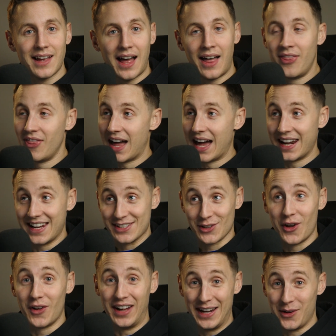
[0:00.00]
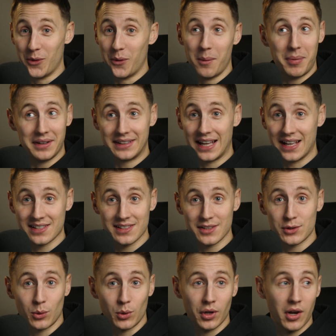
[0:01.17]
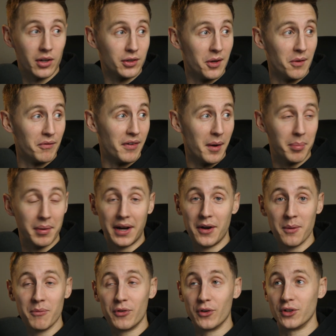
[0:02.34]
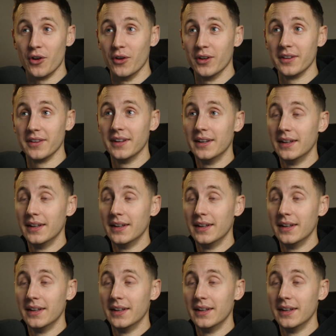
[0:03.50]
And that is all I know about Tesla, so good luck to him, fair play to him for doing it.